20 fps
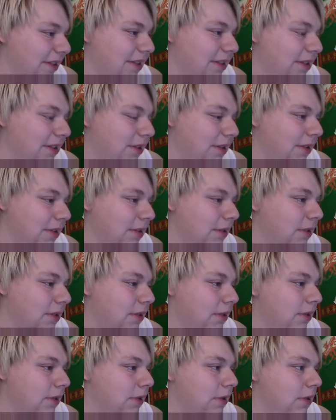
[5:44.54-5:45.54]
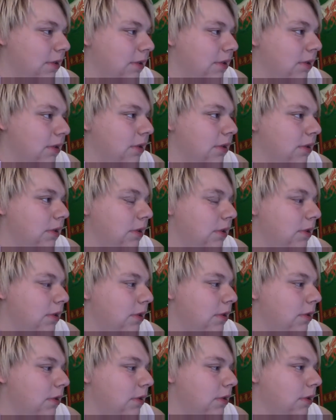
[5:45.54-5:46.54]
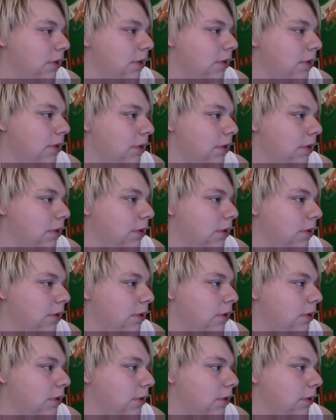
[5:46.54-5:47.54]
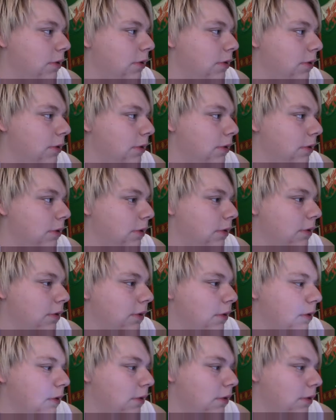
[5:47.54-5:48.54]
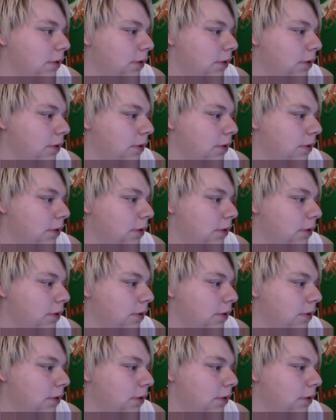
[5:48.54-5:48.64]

No one is speaking in this clip.